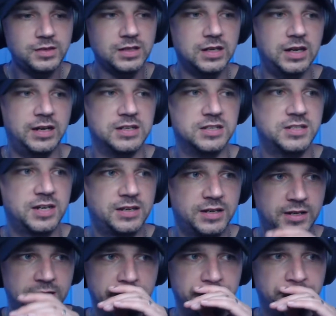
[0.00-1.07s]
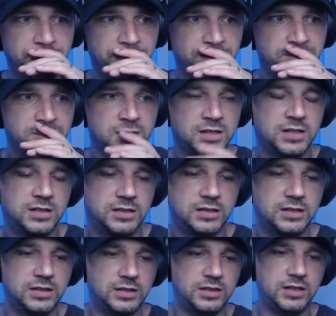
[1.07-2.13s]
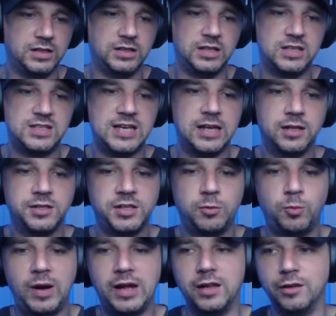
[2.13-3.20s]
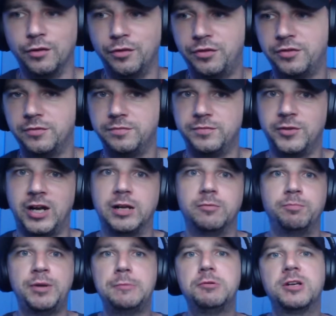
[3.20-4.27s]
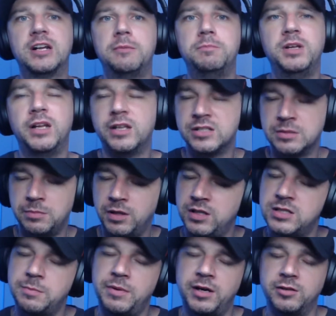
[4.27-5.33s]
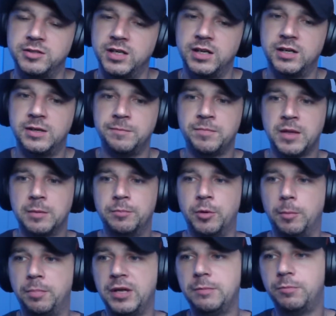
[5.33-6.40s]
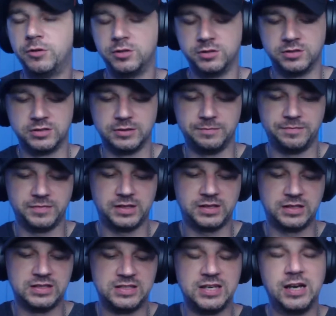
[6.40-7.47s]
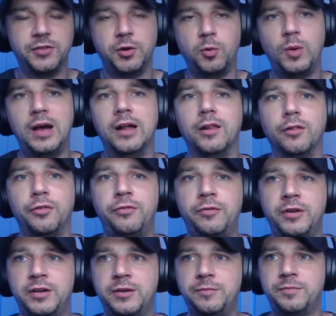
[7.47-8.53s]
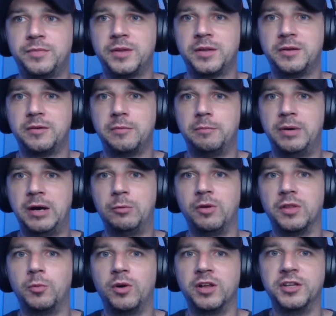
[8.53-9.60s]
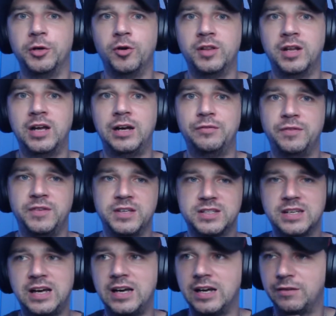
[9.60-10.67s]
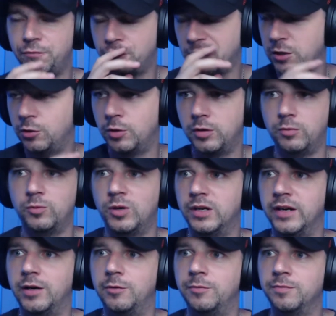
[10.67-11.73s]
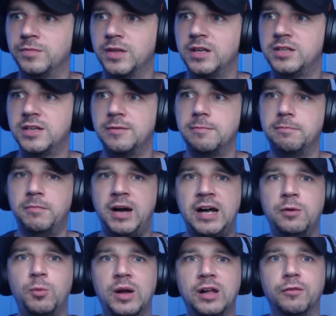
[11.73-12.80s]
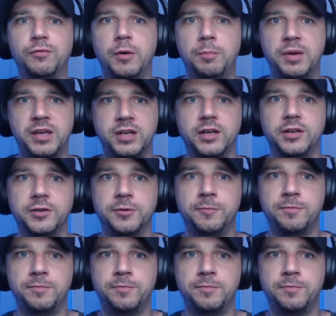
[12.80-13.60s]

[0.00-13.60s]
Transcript: And it said, you tell your wealth, like people can have millions and millions of pounds, yeah. But people can tell their wealth by what they want to do in life. And this guy, I forgot who it was now, he said, my wealth appeared